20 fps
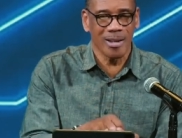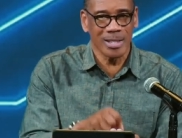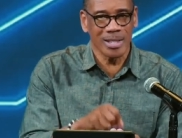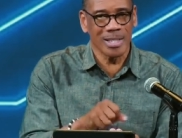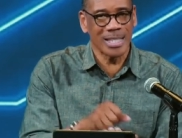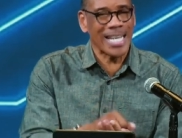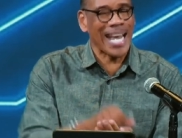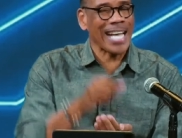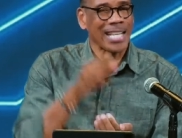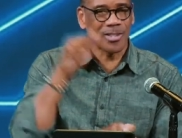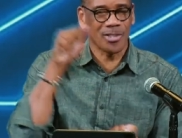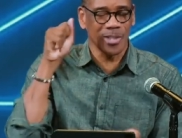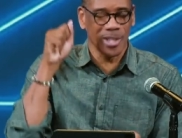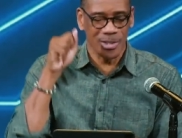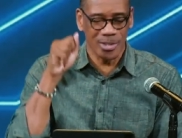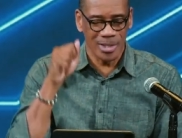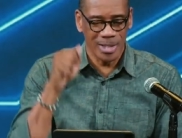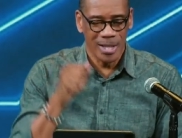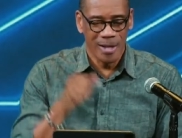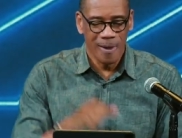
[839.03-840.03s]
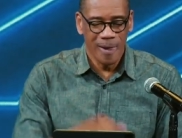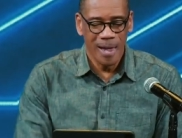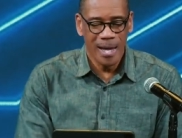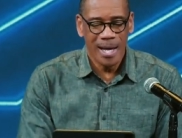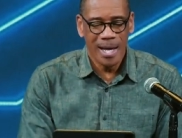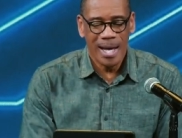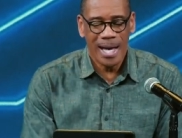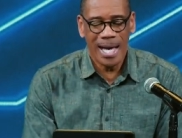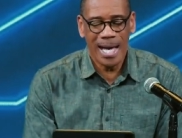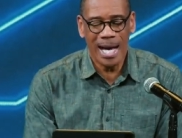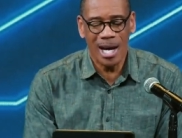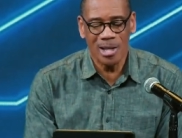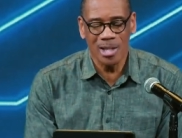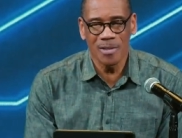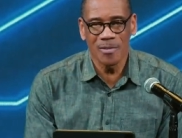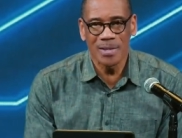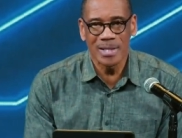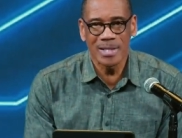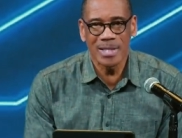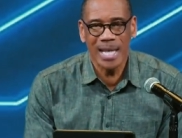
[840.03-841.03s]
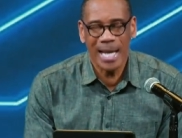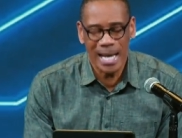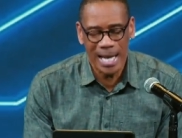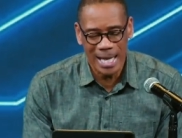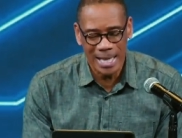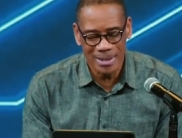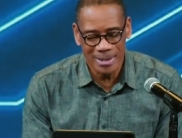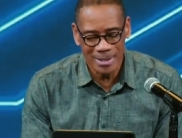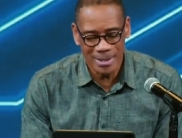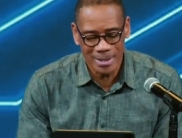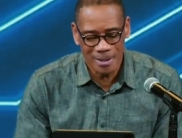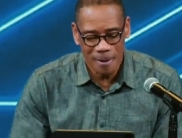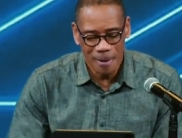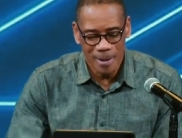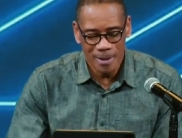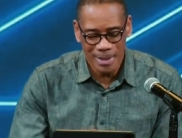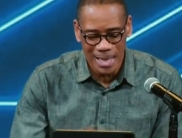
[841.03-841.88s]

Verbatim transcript: or snatch us out of his hands.